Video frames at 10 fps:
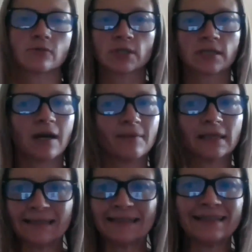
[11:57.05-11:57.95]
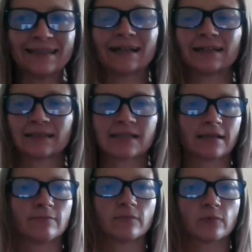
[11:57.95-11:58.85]
So just comment leaky gut because
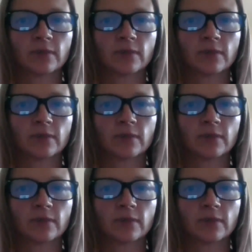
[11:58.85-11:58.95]
I'm